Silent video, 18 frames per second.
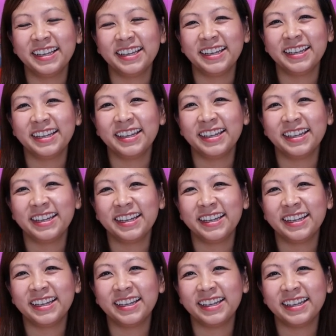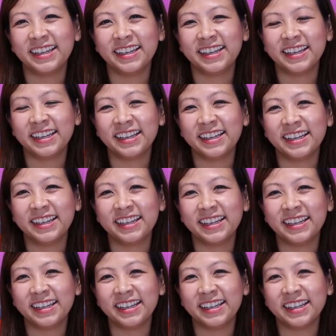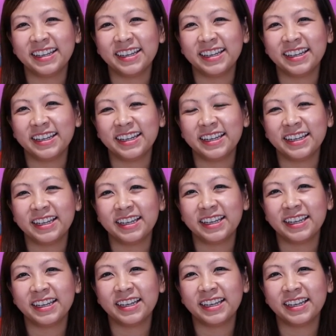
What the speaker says: (not speaking)